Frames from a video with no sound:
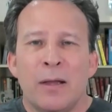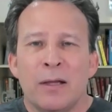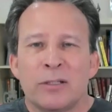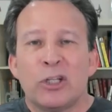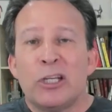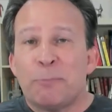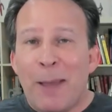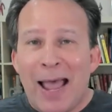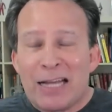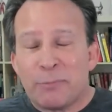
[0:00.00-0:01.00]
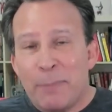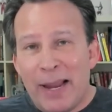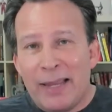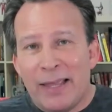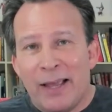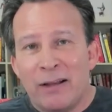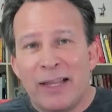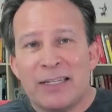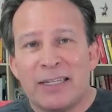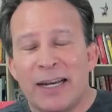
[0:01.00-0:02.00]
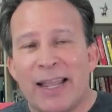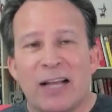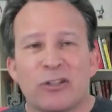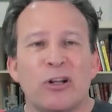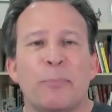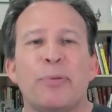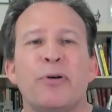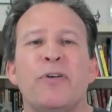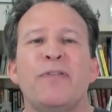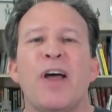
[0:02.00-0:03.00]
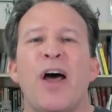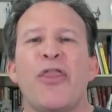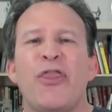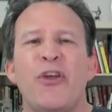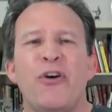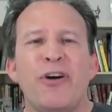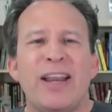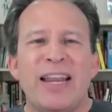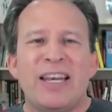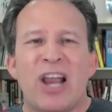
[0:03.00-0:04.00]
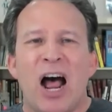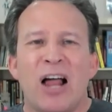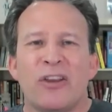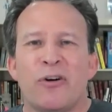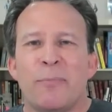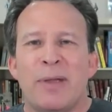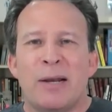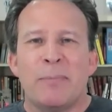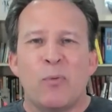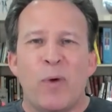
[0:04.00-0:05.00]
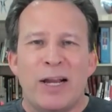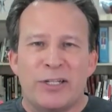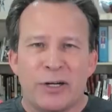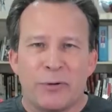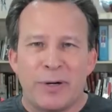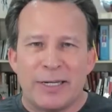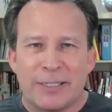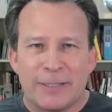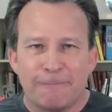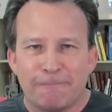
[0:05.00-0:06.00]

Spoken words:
So this past May, the LA City Council approved a $30 minimum wage increase